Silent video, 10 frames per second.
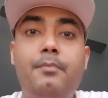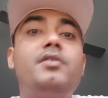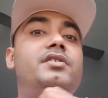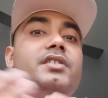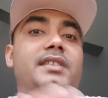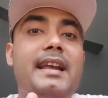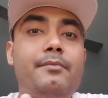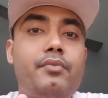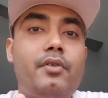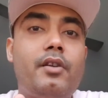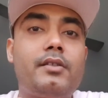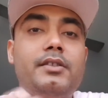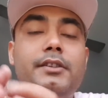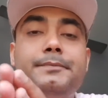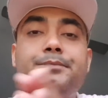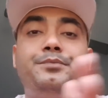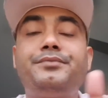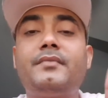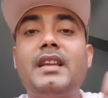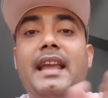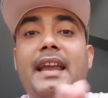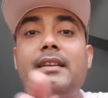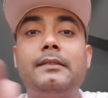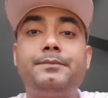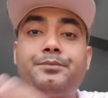purchase that product. And